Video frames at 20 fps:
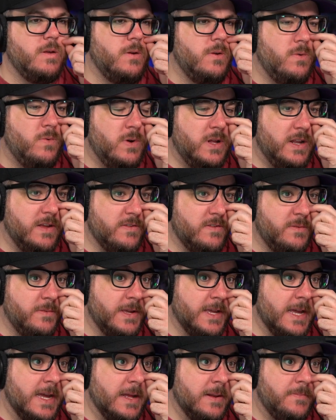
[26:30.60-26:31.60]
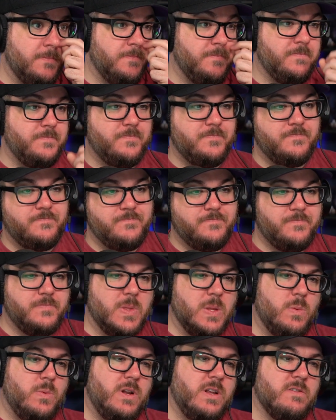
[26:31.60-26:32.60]
What else do we
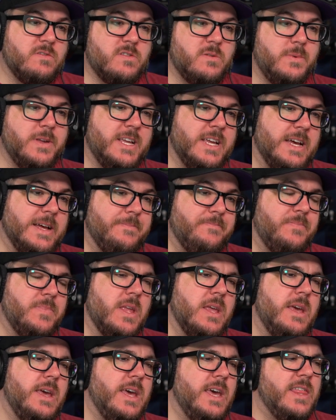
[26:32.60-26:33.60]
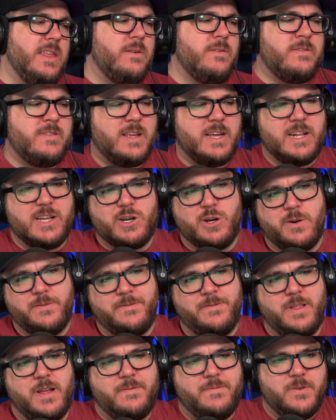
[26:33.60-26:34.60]
got? There's a lot of
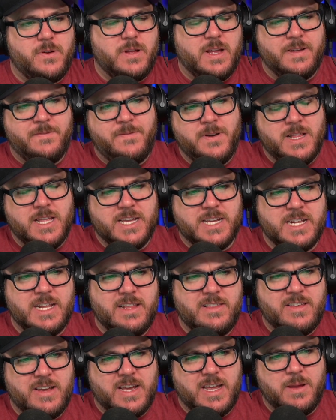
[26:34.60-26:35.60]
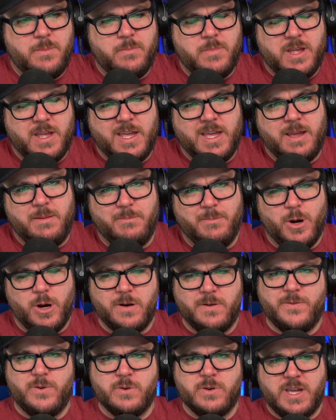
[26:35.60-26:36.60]
kerfluffle. I feel like anytime a
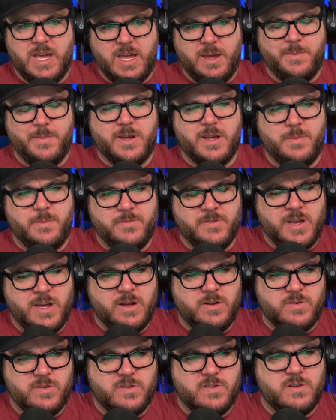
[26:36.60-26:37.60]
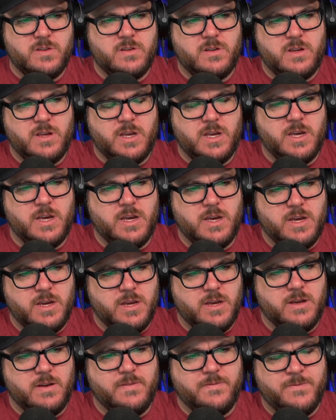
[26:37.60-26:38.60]
Marvel game comes out,
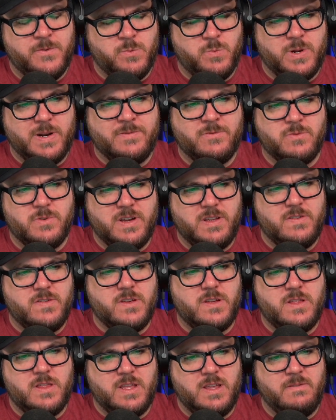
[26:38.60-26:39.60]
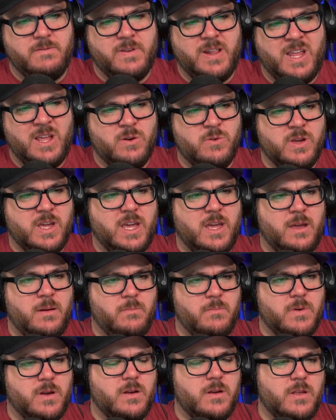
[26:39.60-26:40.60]
for whatever reason, the video
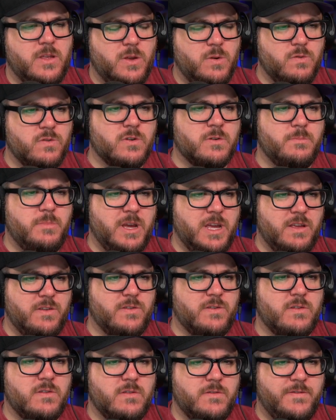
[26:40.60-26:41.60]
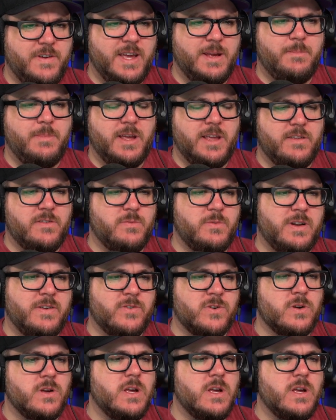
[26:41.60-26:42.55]
game user base, fan base, whatever,